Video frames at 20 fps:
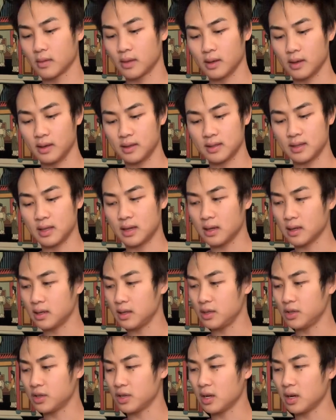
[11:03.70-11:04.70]
is
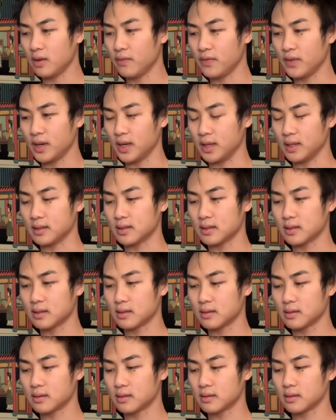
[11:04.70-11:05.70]
knocking your confidence.
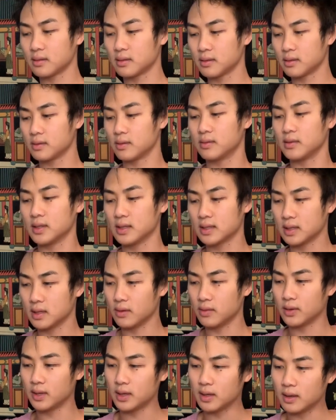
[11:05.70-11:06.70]
What's
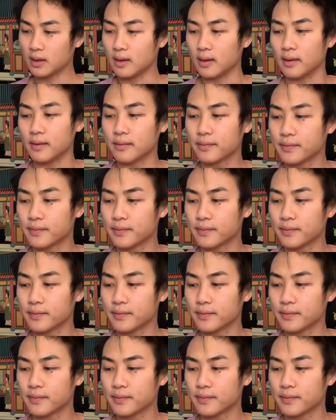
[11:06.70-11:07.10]
going on?